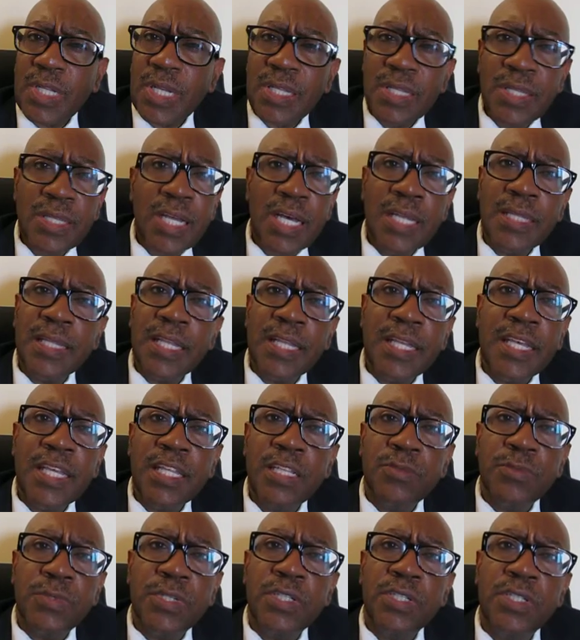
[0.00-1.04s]
not that
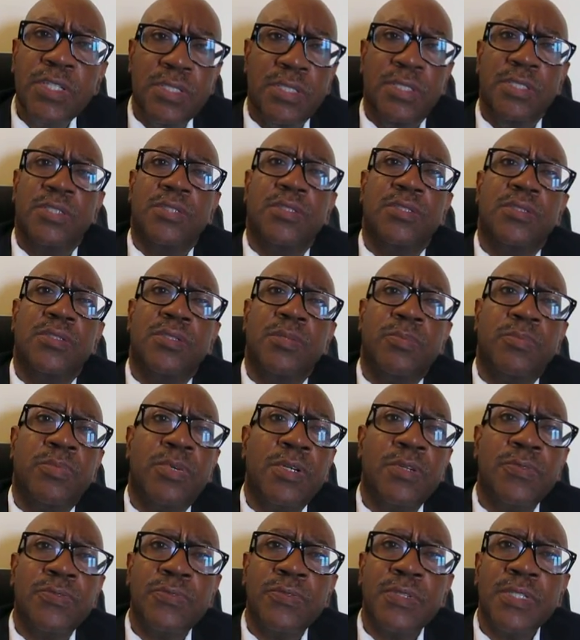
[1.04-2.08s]
Hillary is the
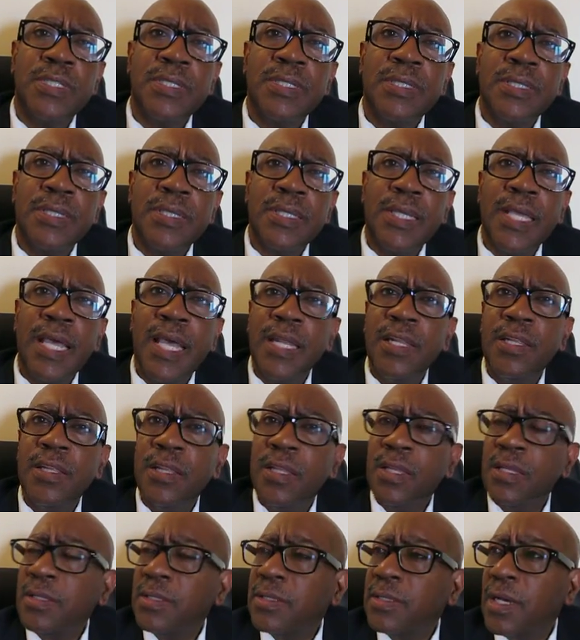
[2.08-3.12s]
perfect
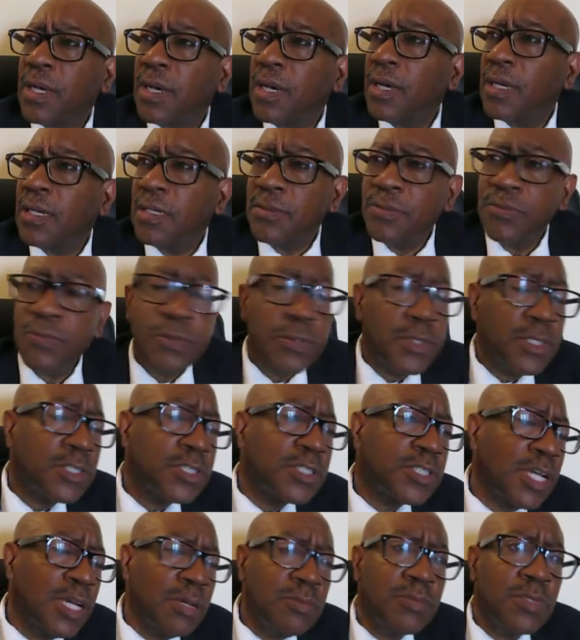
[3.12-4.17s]
candidate. For
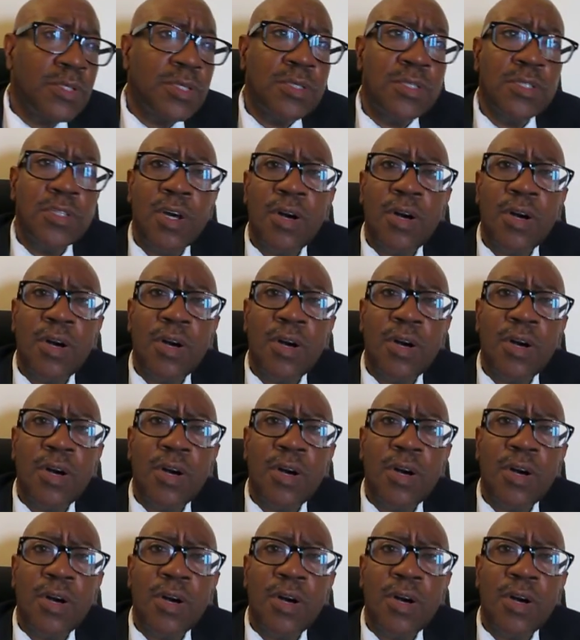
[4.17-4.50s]
example,